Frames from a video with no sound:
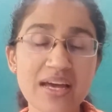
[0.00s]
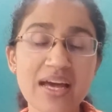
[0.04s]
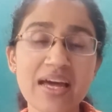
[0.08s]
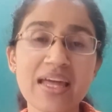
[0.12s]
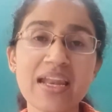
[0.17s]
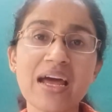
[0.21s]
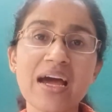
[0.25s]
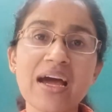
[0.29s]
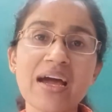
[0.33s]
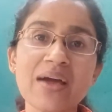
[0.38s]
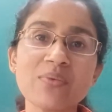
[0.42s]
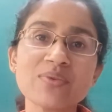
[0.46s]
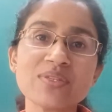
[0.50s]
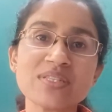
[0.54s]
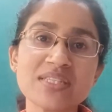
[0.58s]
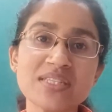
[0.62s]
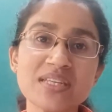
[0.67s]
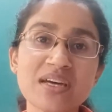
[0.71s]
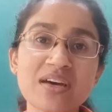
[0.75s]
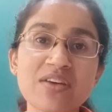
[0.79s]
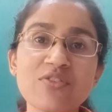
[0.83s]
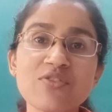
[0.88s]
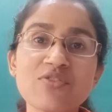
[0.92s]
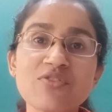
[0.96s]
and I was
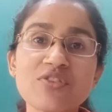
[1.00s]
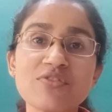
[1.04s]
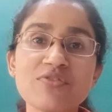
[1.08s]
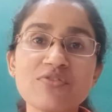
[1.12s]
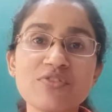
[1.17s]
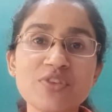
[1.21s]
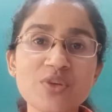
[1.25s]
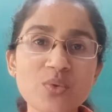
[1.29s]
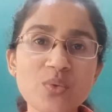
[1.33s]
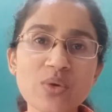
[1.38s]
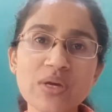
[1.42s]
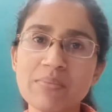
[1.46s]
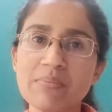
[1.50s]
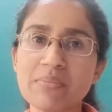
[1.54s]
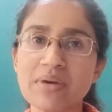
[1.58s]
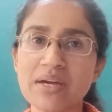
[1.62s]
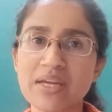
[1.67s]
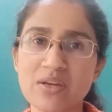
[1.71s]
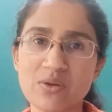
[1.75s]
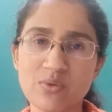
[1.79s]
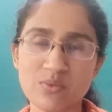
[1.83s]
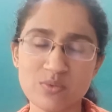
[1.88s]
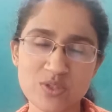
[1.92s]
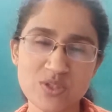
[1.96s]
done reviewing my
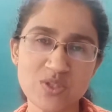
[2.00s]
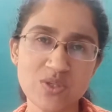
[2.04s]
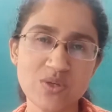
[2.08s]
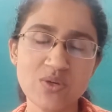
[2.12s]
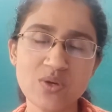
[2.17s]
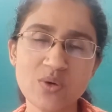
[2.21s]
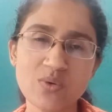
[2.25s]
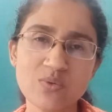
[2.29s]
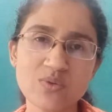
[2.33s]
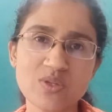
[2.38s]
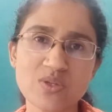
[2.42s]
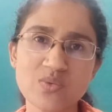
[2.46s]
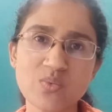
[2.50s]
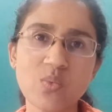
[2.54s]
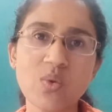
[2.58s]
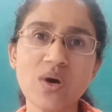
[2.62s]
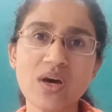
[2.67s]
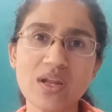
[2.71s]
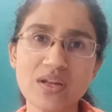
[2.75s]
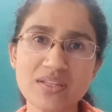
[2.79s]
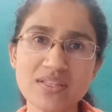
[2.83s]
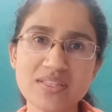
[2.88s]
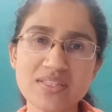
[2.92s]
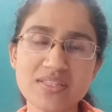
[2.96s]
notes
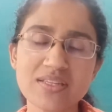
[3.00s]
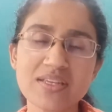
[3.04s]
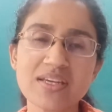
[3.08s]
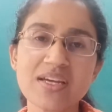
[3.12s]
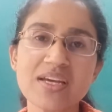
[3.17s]
once.